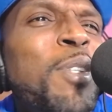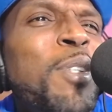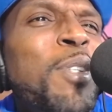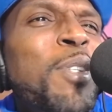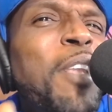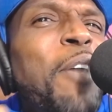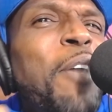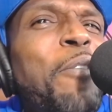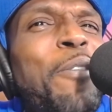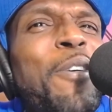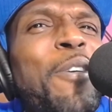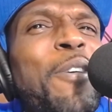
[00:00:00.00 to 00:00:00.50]

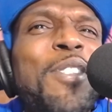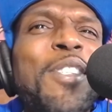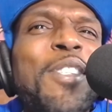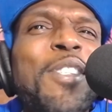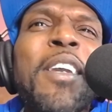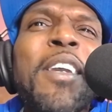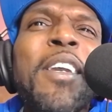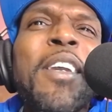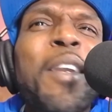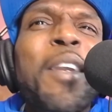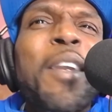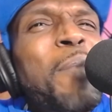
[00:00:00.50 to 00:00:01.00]
difference?
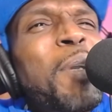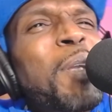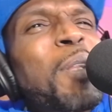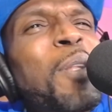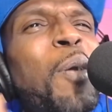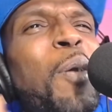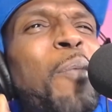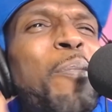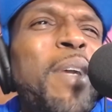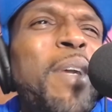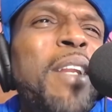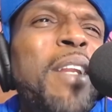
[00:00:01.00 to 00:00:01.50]
Give me a little
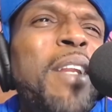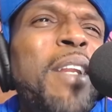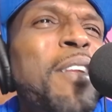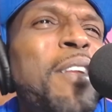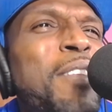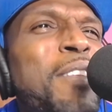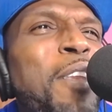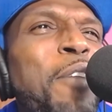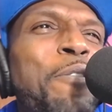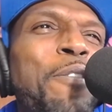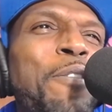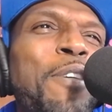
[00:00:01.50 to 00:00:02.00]
bit of the
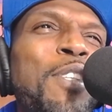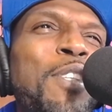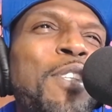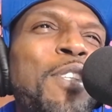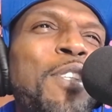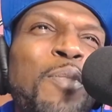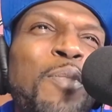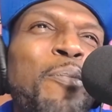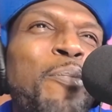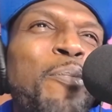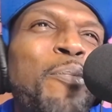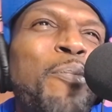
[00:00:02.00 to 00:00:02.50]
difference
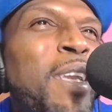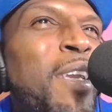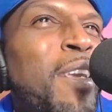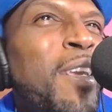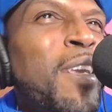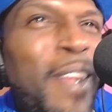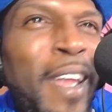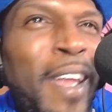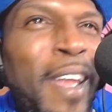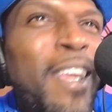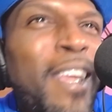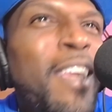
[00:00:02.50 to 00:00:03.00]
from being
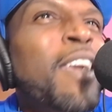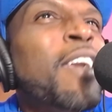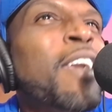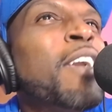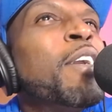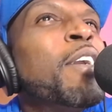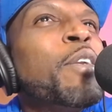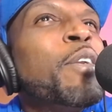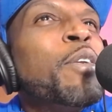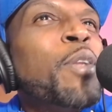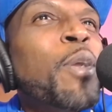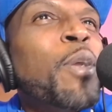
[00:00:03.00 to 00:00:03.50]
like,
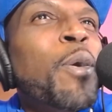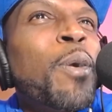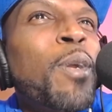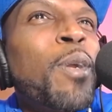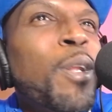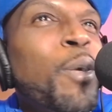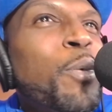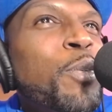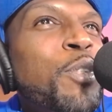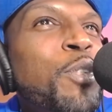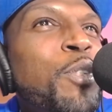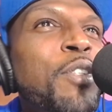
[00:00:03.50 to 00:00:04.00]
you know,
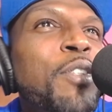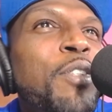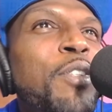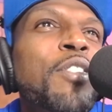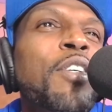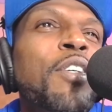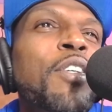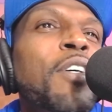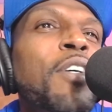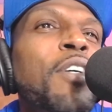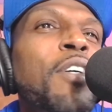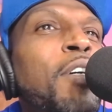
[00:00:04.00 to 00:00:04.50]
closer
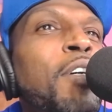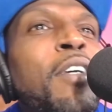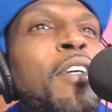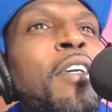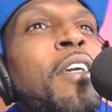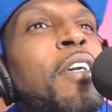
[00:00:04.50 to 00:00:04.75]
to